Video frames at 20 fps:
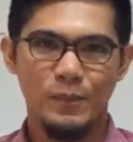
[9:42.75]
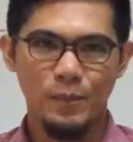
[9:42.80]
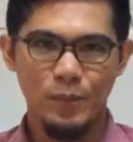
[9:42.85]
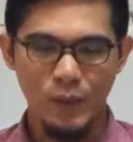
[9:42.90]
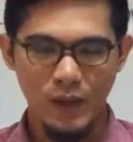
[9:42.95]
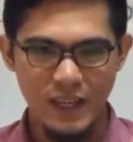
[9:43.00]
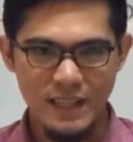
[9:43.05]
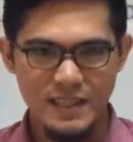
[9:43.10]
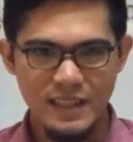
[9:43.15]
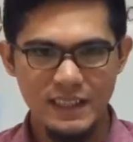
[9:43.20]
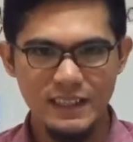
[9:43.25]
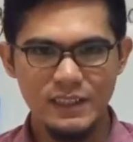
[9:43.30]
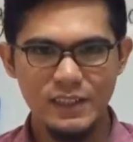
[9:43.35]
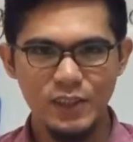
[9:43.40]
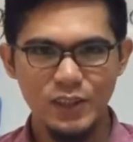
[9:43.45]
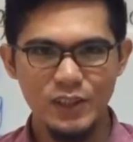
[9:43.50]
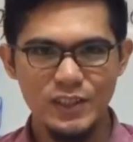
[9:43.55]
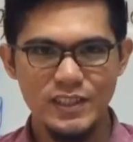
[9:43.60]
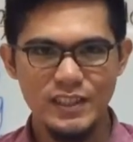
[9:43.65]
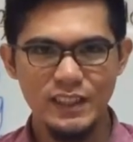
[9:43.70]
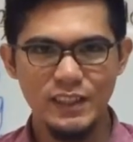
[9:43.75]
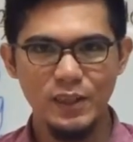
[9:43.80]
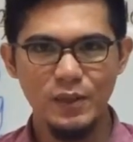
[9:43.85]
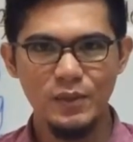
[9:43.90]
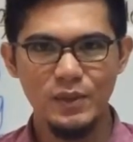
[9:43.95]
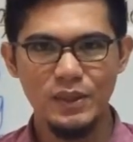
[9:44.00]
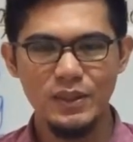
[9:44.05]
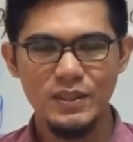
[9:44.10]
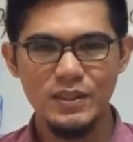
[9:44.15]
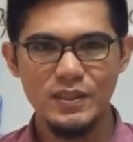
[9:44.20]
present
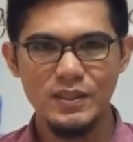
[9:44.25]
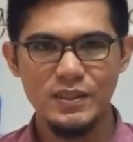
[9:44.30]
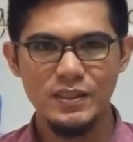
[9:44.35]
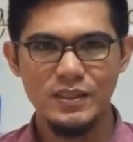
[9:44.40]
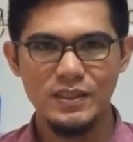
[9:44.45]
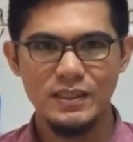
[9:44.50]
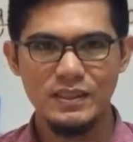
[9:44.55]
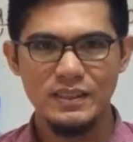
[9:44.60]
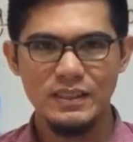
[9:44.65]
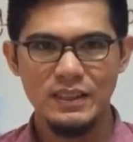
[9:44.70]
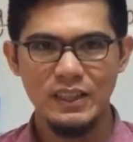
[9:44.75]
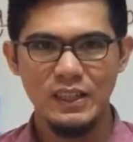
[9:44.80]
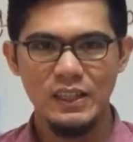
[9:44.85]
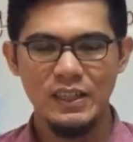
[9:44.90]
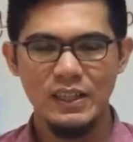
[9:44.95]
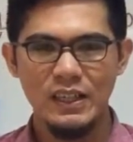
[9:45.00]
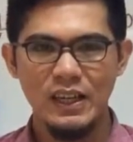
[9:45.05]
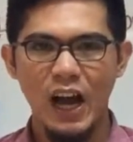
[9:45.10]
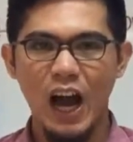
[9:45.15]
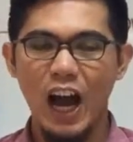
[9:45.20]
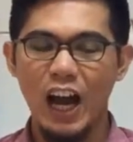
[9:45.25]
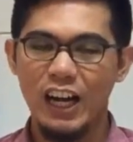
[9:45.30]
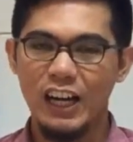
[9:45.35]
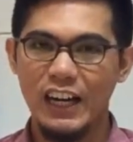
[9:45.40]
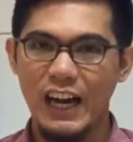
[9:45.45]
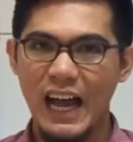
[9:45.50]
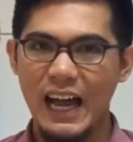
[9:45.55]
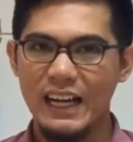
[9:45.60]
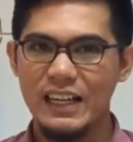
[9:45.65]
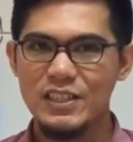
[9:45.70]
continuous
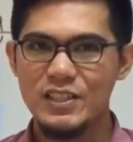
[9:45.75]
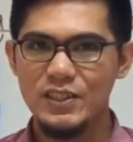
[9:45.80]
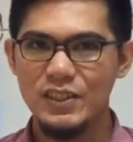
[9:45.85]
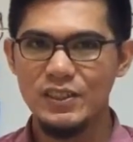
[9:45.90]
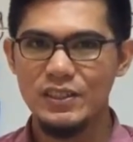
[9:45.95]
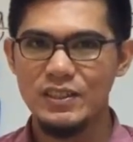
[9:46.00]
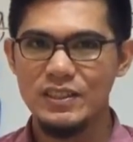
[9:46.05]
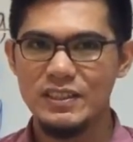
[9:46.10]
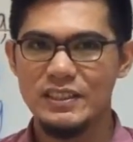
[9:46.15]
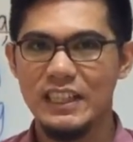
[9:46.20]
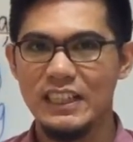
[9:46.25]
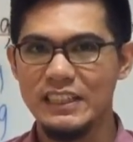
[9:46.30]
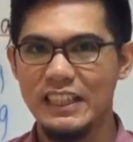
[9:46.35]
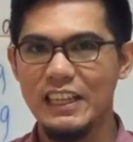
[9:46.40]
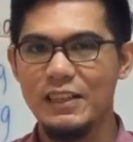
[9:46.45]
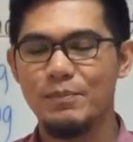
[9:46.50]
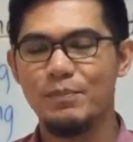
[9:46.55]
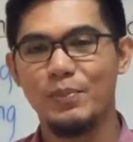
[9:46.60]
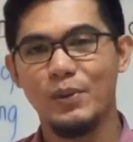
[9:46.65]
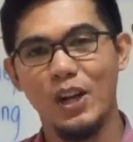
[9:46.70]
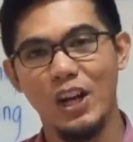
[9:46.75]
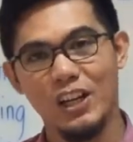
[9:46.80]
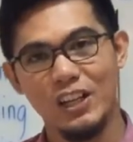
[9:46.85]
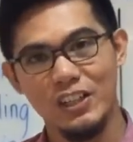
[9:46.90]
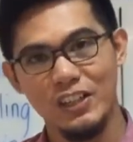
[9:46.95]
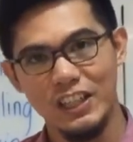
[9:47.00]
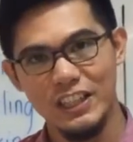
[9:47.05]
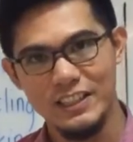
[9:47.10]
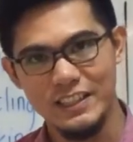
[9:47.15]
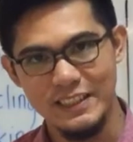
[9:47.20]
are actions that in
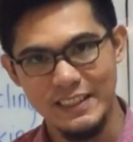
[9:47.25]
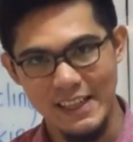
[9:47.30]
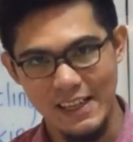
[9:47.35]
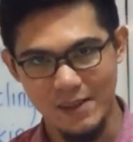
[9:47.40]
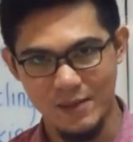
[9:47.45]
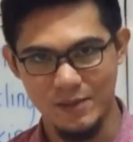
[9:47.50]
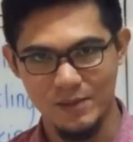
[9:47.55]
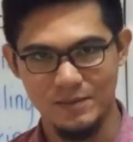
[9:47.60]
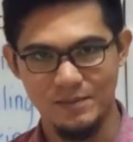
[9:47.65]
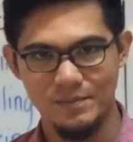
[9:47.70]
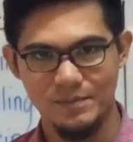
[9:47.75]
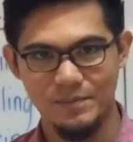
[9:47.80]
progress now.